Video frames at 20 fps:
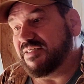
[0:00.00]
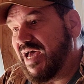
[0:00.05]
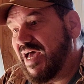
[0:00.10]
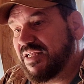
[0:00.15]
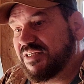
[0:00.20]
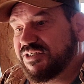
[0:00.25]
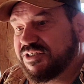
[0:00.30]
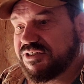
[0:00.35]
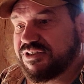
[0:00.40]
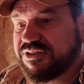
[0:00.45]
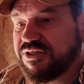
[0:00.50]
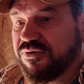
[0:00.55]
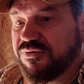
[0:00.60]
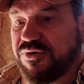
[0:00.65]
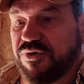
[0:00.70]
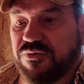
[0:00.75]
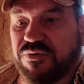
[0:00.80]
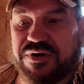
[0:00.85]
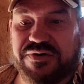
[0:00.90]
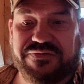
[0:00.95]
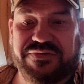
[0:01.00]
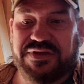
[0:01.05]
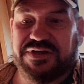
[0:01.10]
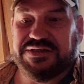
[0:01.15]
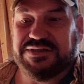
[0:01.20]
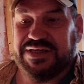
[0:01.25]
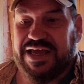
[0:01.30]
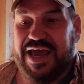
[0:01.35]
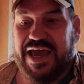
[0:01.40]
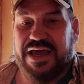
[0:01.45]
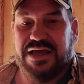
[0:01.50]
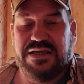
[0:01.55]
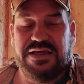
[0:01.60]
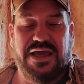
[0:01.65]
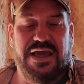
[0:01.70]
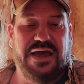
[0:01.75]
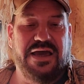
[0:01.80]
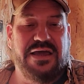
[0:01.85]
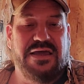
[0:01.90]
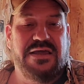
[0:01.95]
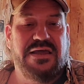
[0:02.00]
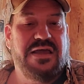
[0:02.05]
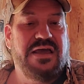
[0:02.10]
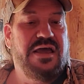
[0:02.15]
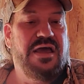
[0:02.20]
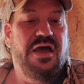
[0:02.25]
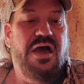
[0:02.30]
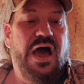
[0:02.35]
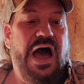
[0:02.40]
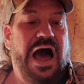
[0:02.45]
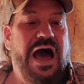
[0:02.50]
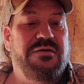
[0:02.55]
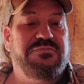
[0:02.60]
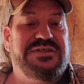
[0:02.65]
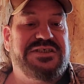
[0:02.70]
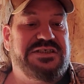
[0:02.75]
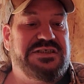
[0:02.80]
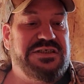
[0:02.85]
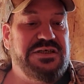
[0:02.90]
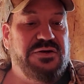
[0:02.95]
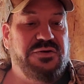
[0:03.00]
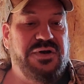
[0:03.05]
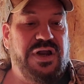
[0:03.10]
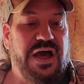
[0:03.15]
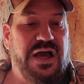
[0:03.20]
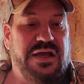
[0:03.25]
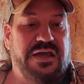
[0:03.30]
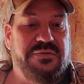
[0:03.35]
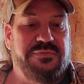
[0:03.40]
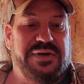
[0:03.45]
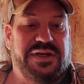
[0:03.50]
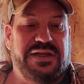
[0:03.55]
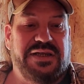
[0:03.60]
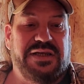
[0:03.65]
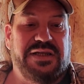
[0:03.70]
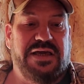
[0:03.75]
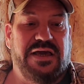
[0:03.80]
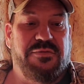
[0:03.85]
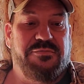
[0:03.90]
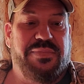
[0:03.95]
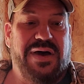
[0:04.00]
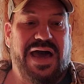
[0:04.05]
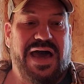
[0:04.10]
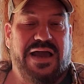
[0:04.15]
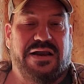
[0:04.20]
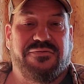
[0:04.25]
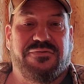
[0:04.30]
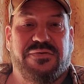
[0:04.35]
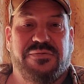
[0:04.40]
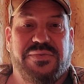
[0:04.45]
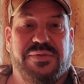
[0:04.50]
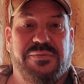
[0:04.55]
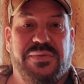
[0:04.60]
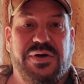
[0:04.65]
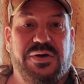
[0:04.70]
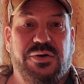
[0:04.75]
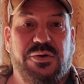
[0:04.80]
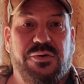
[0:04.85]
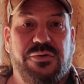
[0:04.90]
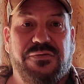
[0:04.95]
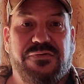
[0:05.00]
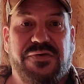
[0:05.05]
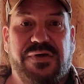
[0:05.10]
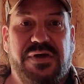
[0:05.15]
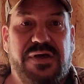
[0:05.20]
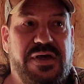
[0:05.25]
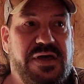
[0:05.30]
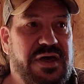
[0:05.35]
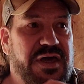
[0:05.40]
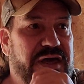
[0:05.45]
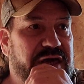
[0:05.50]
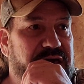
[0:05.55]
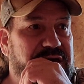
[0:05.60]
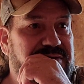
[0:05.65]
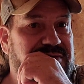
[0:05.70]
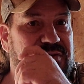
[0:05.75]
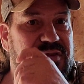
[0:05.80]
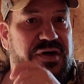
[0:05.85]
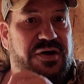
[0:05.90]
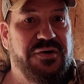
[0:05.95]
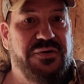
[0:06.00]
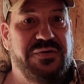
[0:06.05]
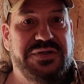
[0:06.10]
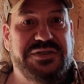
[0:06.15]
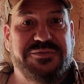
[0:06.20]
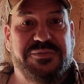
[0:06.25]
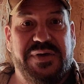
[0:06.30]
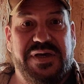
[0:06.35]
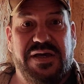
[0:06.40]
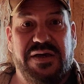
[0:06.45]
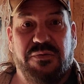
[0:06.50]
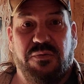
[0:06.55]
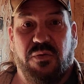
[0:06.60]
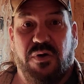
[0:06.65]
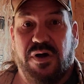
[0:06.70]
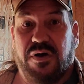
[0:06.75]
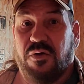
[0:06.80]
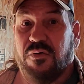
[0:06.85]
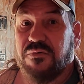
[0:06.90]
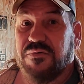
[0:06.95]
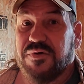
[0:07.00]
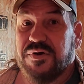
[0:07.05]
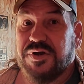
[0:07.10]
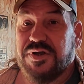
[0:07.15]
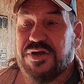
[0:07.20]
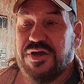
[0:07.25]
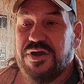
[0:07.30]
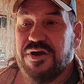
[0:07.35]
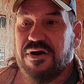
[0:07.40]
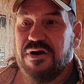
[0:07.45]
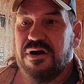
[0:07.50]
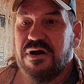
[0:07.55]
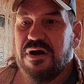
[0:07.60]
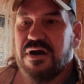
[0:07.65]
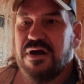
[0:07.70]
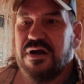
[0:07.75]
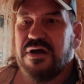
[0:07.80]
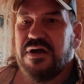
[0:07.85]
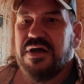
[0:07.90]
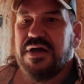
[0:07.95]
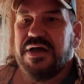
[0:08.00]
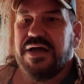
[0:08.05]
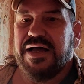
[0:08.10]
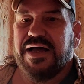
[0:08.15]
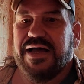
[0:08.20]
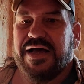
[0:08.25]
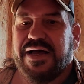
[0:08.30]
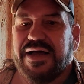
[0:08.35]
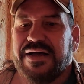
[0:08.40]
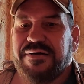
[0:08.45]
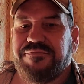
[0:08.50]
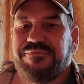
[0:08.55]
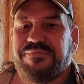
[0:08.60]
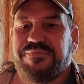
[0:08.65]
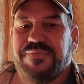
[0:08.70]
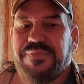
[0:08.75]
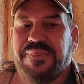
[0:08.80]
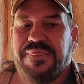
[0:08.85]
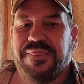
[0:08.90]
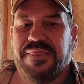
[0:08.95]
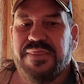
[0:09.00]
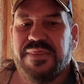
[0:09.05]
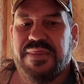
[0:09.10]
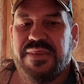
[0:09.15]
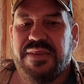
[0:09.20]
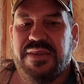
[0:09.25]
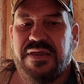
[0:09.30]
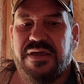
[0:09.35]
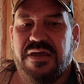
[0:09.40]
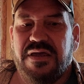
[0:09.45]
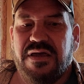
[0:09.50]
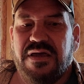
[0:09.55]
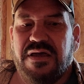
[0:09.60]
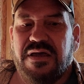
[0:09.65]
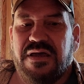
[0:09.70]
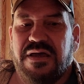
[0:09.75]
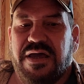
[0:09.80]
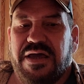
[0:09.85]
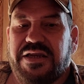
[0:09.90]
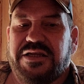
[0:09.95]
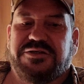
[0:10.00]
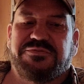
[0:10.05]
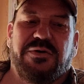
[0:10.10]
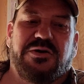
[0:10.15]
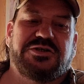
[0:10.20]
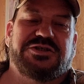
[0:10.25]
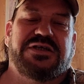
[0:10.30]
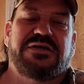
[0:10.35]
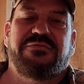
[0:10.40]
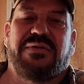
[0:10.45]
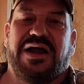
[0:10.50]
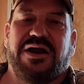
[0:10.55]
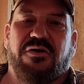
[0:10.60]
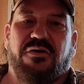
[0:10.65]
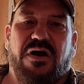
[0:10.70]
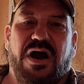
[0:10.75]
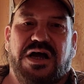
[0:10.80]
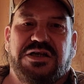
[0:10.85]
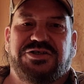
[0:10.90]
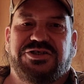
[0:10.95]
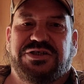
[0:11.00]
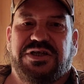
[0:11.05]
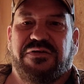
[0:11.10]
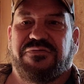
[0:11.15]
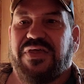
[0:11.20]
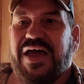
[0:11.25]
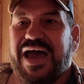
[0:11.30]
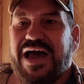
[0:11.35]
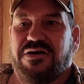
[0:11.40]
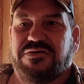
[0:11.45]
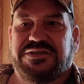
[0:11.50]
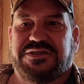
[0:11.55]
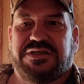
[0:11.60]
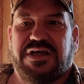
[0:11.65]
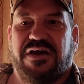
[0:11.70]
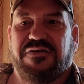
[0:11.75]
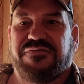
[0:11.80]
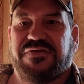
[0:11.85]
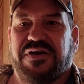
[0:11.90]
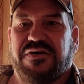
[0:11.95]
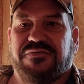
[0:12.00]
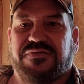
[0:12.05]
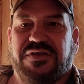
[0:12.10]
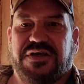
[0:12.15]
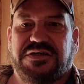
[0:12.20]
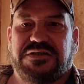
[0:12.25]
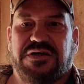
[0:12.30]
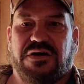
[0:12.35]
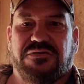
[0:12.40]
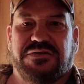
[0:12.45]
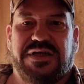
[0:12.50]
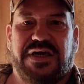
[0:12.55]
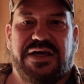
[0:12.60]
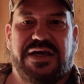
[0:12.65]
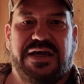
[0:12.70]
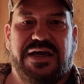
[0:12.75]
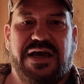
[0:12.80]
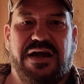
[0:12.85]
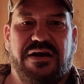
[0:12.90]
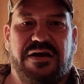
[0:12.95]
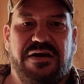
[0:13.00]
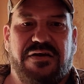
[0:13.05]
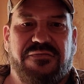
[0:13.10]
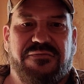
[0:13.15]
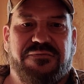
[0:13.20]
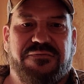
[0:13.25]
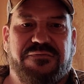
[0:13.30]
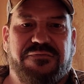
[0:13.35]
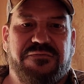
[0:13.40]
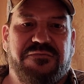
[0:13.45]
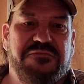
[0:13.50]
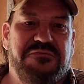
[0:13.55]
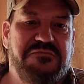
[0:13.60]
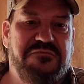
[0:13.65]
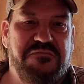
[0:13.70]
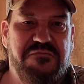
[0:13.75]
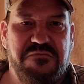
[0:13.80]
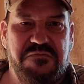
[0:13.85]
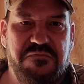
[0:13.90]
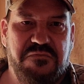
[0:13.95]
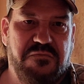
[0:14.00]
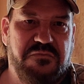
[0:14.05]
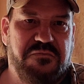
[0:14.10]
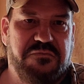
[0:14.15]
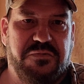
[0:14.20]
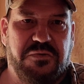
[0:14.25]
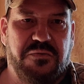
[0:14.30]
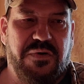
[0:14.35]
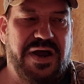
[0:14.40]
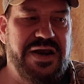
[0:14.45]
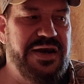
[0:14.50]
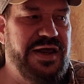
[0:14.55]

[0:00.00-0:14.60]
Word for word: I just don't know where things at yet. I'm still not completely unpacked from the move, even though it's been, what, over a year? Um, and it's mostly my garage stuff. The house stuff and everything's all taken care of for right